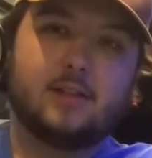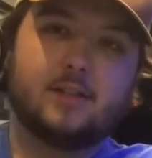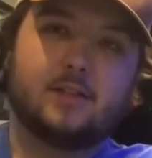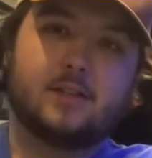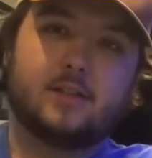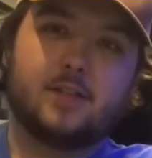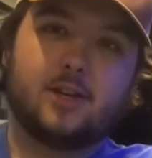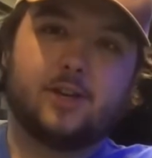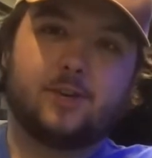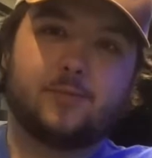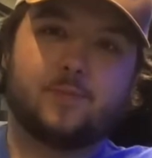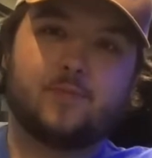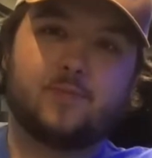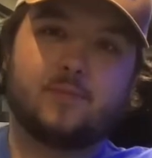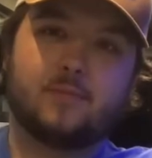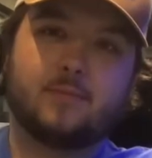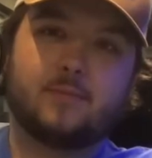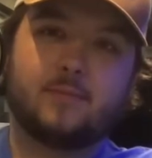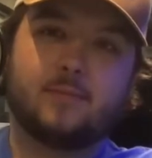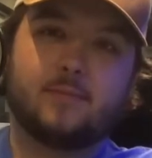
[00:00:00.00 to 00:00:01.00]

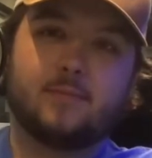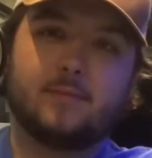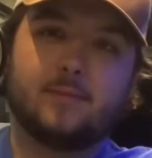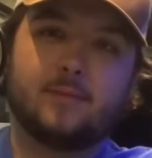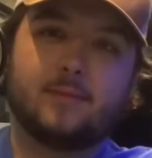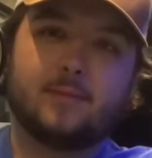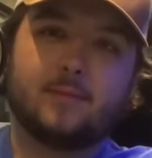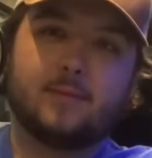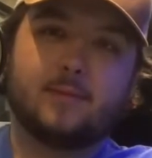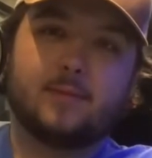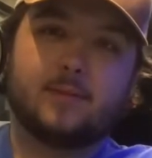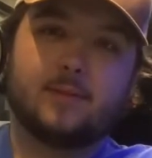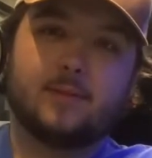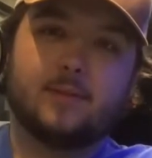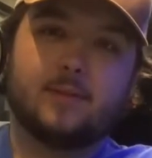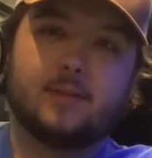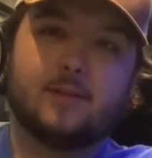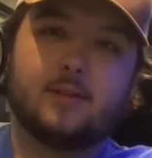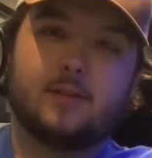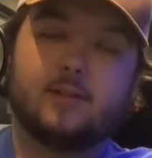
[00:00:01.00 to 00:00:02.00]

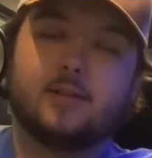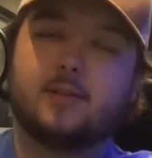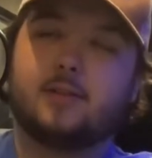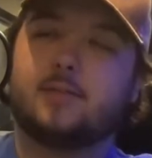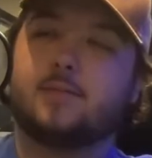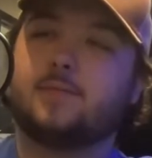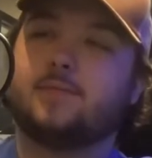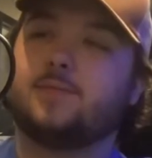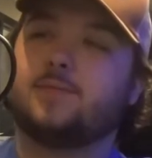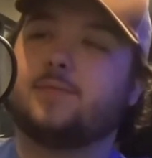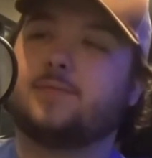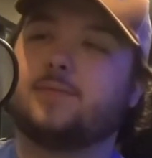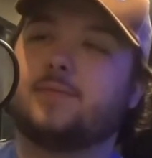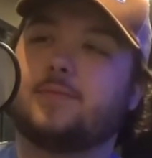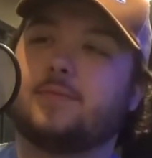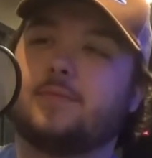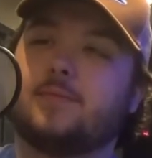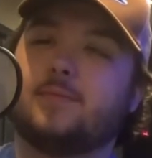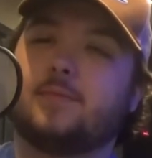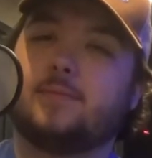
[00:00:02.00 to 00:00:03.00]

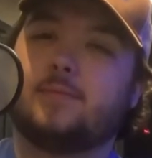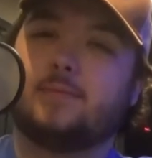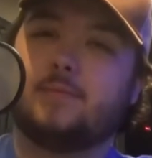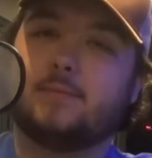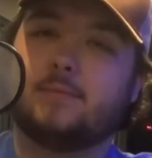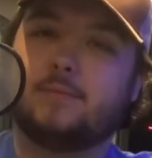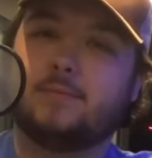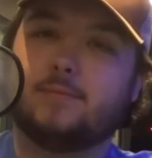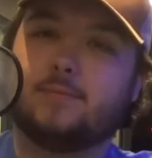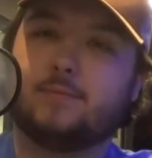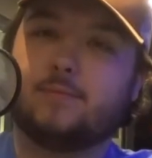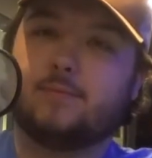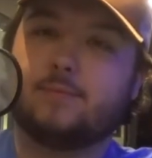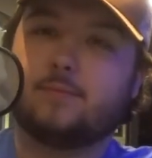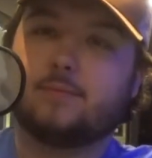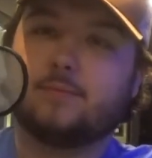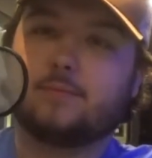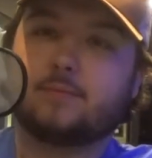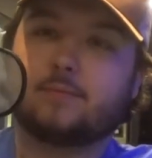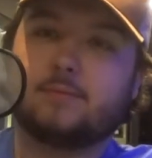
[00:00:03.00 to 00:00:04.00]

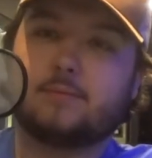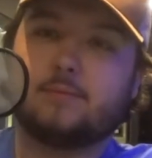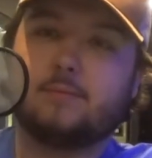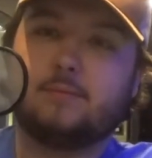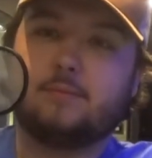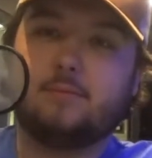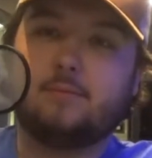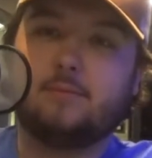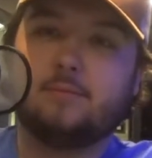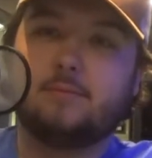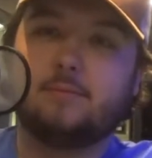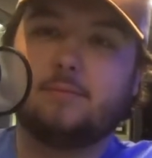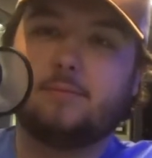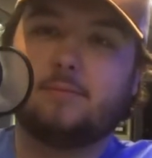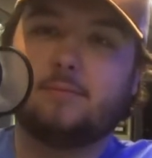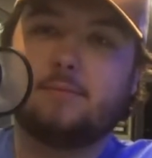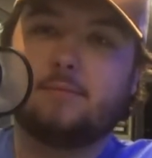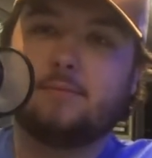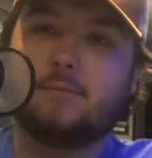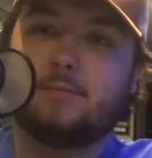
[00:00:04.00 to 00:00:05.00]

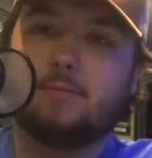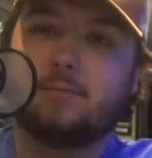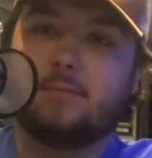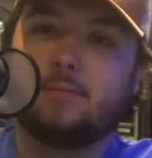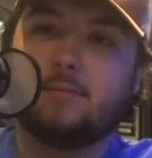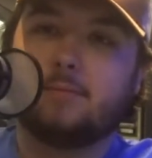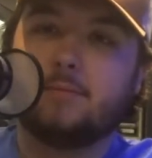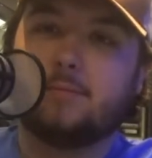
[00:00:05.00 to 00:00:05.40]
(silent)